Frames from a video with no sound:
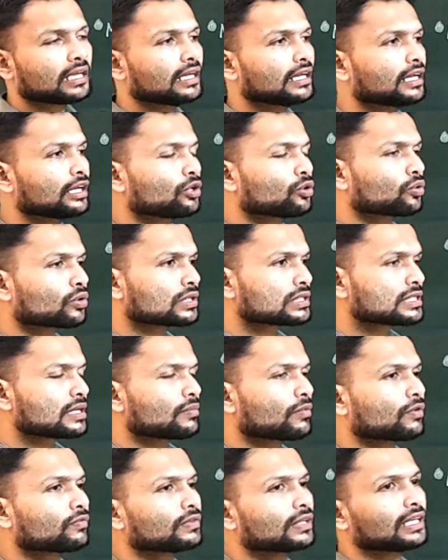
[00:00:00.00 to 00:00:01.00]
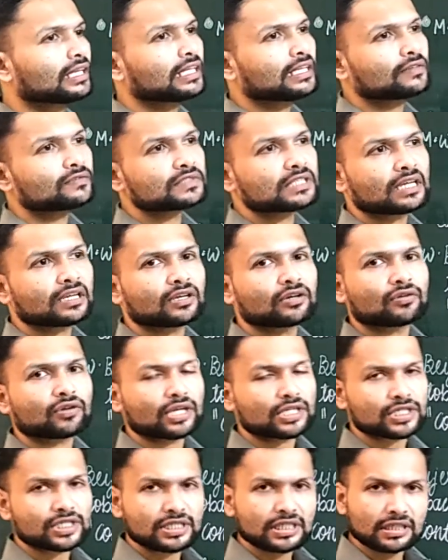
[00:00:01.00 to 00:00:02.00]
He took some of the leaves and
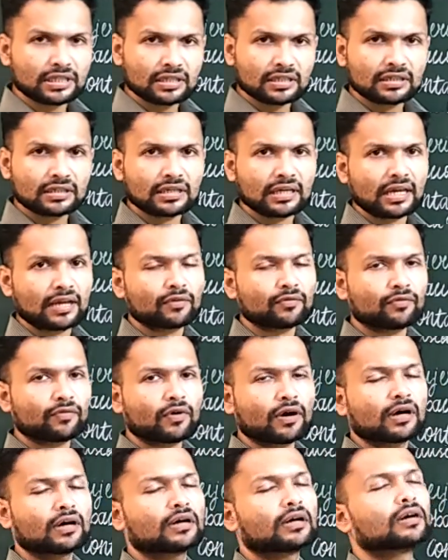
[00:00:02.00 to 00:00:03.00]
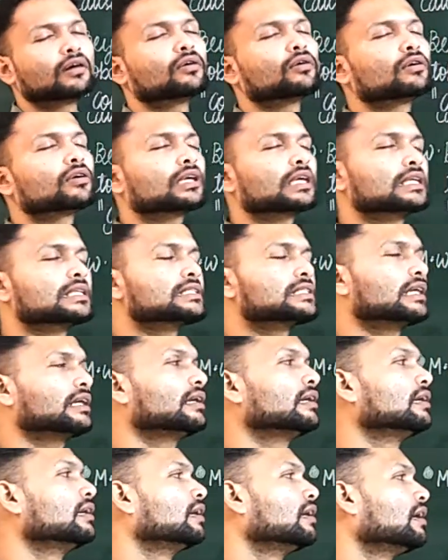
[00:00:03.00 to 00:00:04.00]
crushed it, and you can
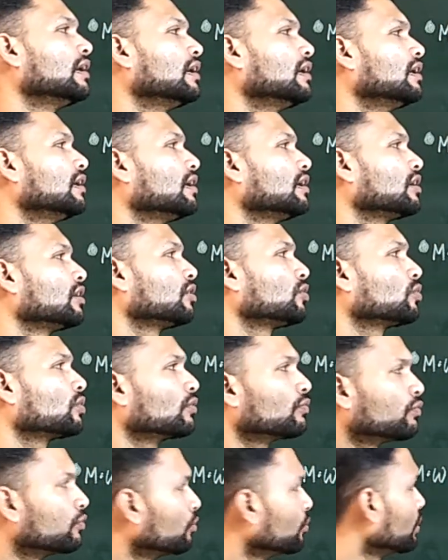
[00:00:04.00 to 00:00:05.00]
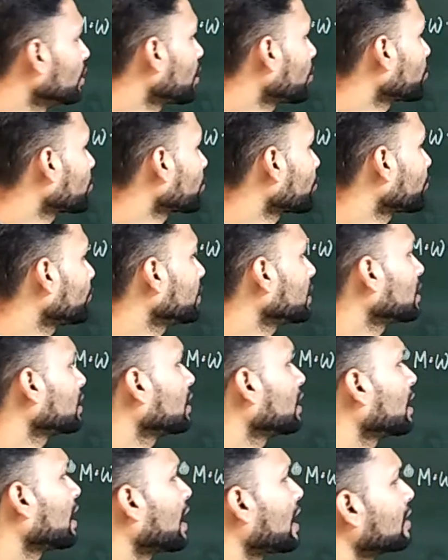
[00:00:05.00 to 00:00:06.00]
say took a fluid out of
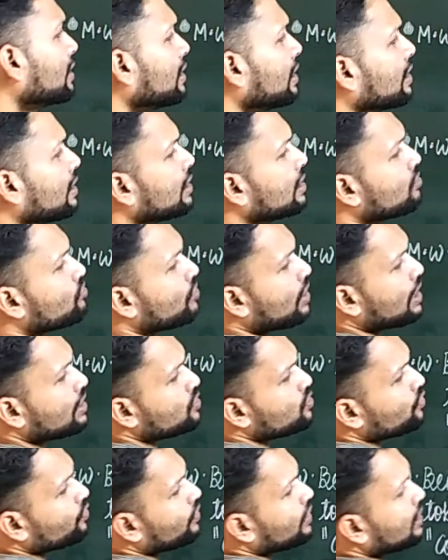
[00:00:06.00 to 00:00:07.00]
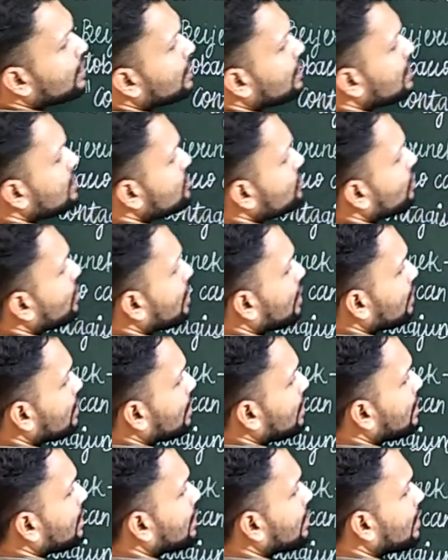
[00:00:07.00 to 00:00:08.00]
it, and then he transferred this, or
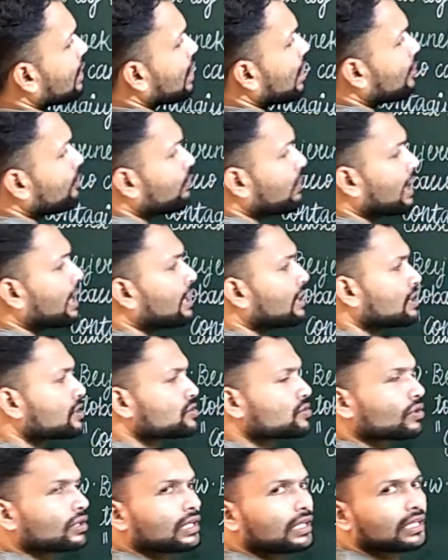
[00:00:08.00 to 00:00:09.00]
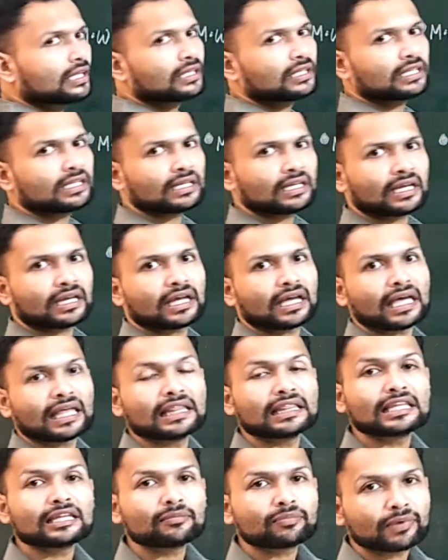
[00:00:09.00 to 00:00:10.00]
rather he applied this on near the
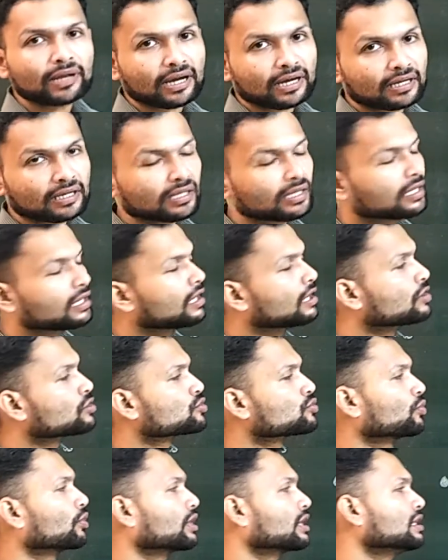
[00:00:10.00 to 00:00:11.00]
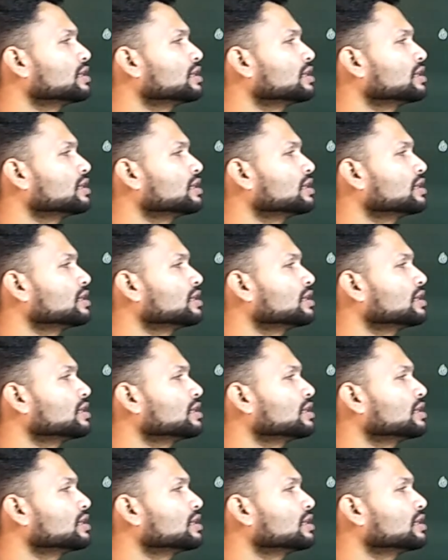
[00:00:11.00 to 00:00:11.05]
healthy plant. So what